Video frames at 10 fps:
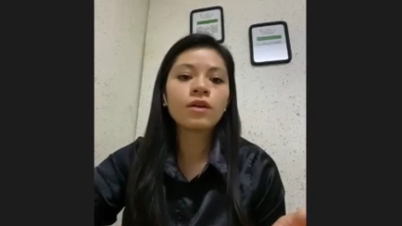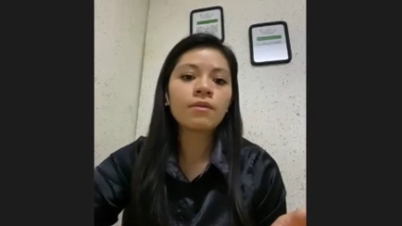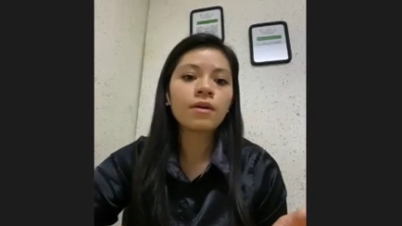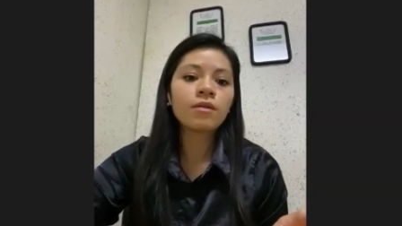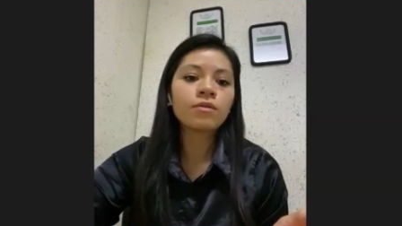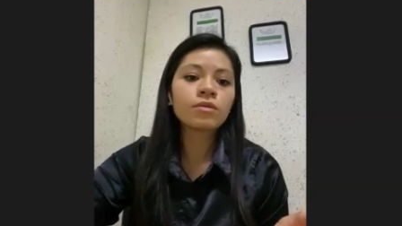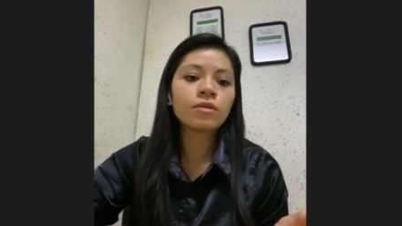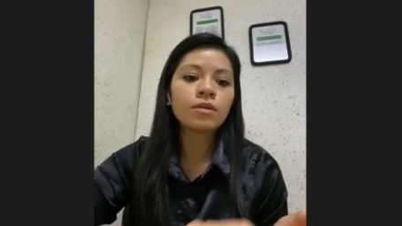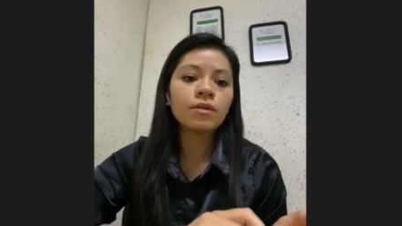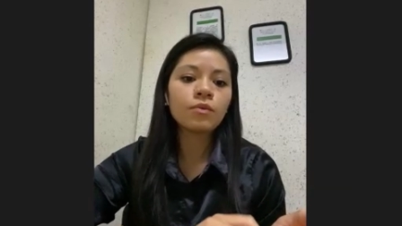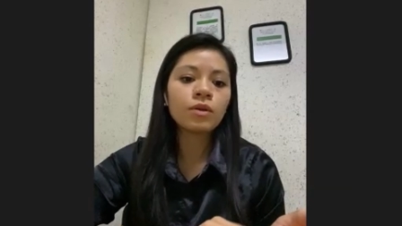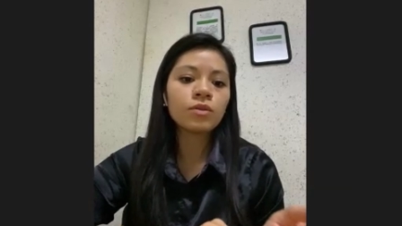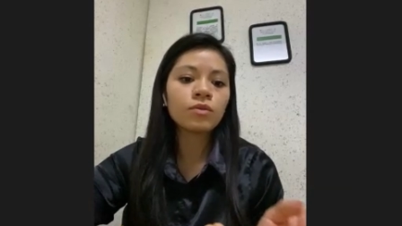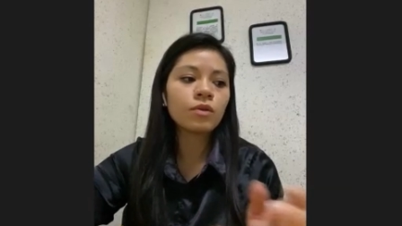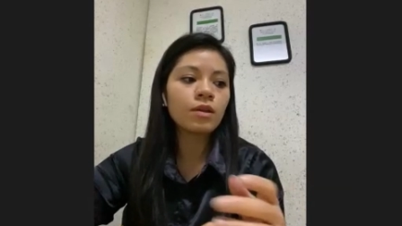talk about uh,
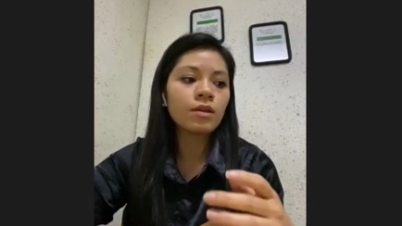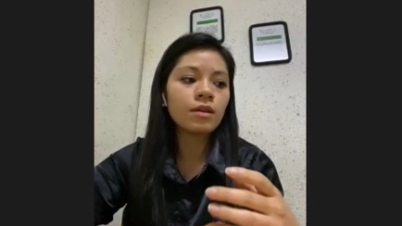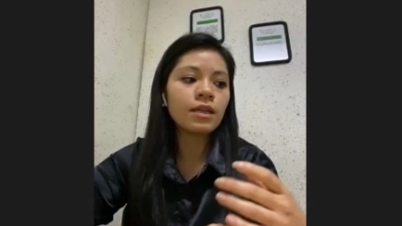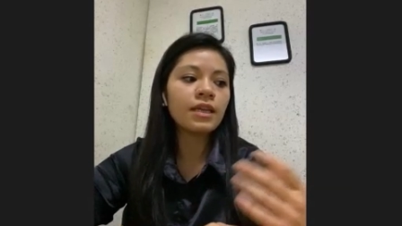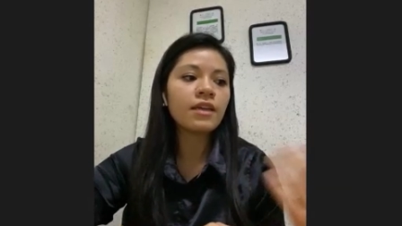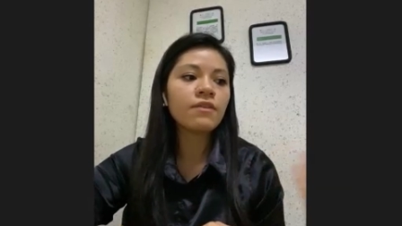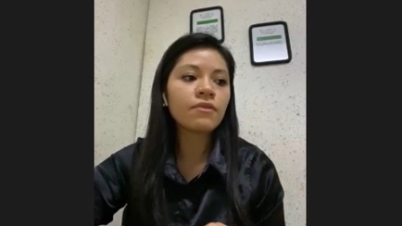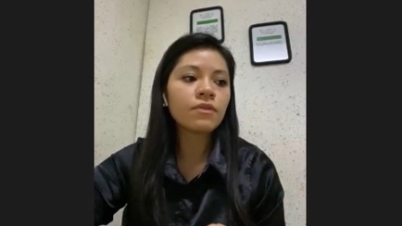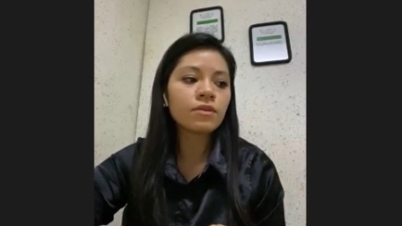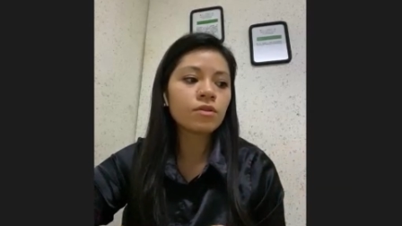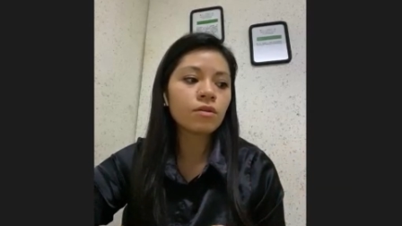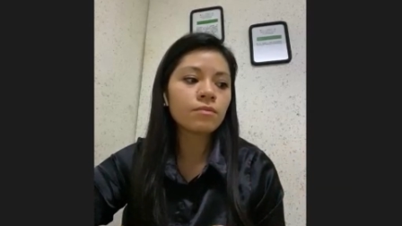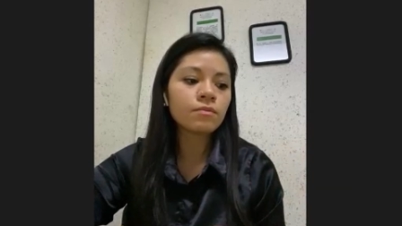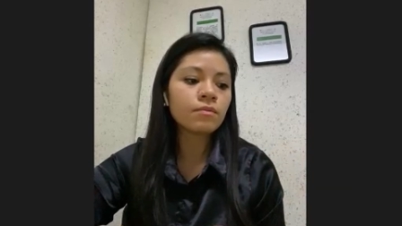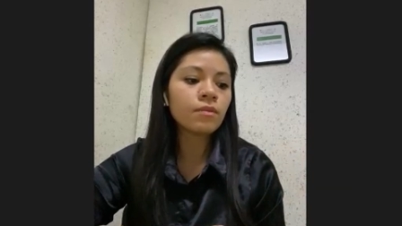when you live
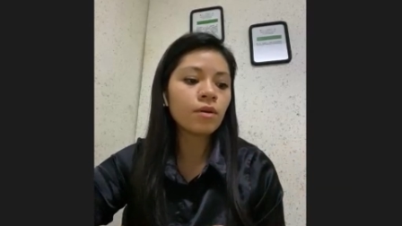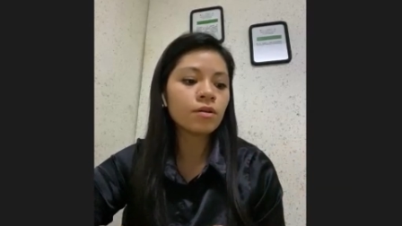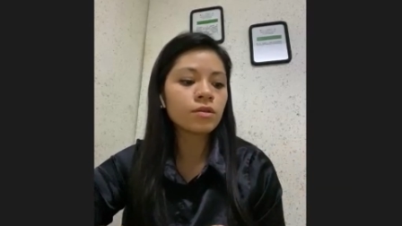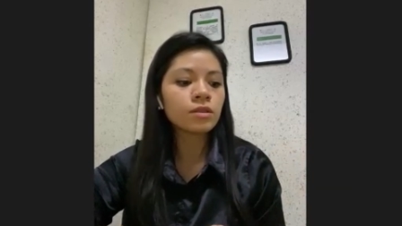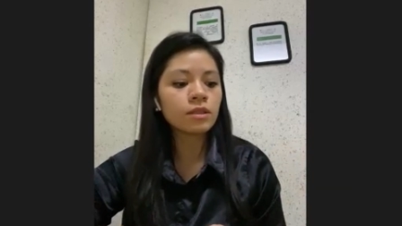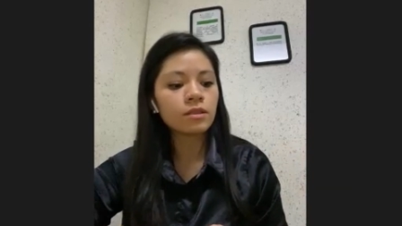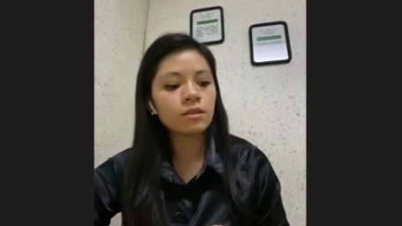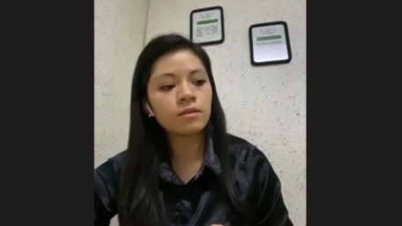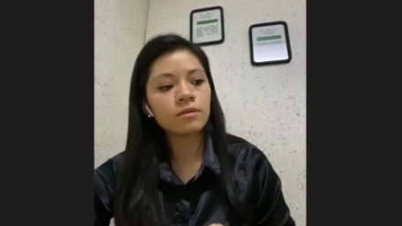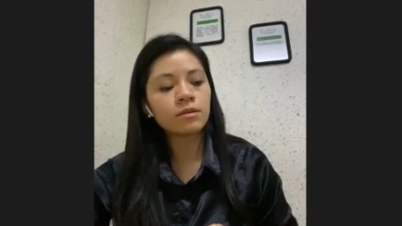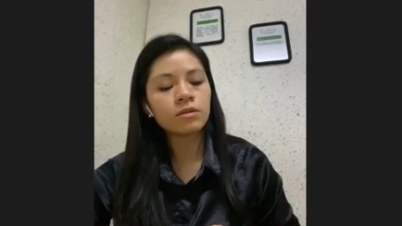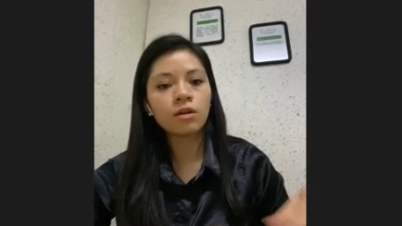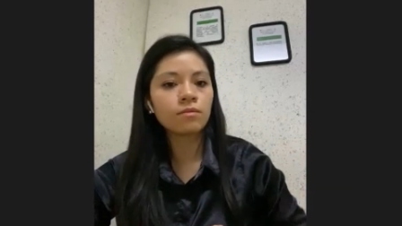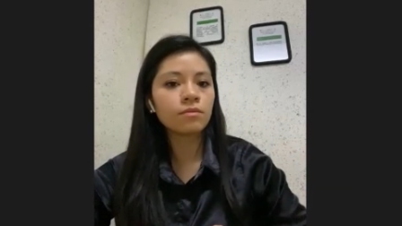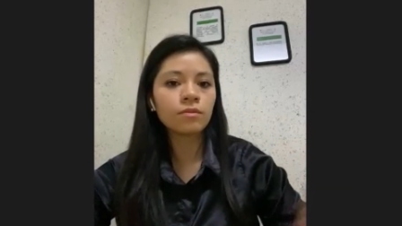some months in
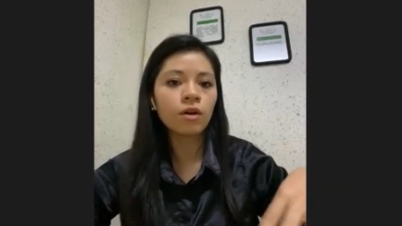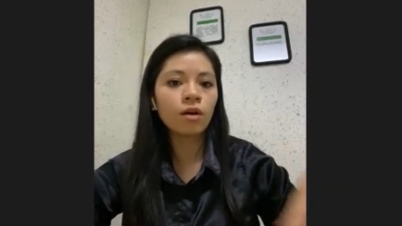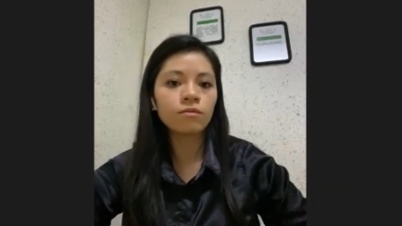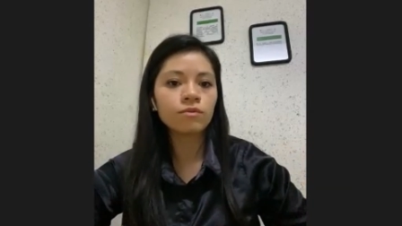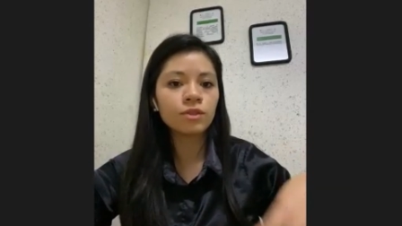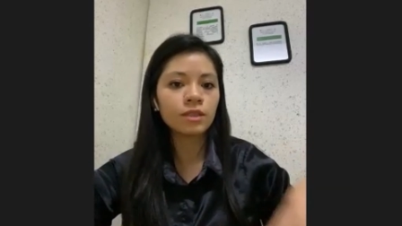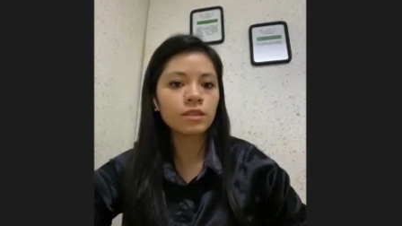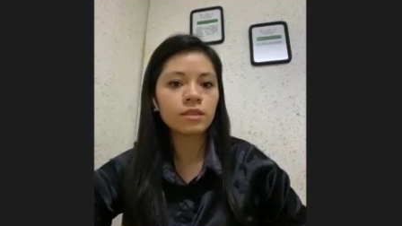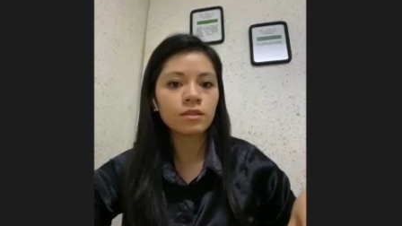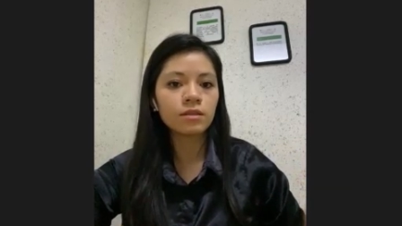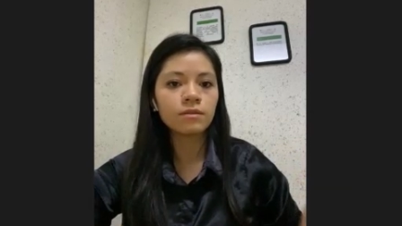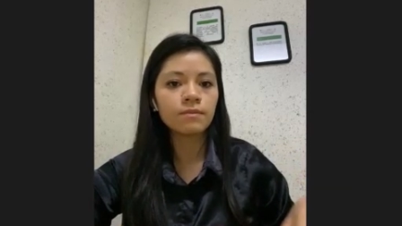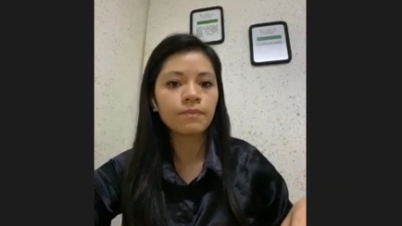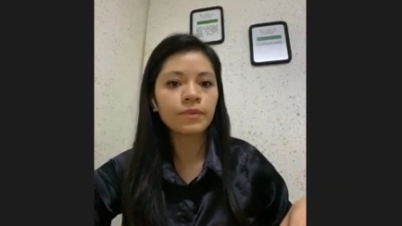some countries in mm.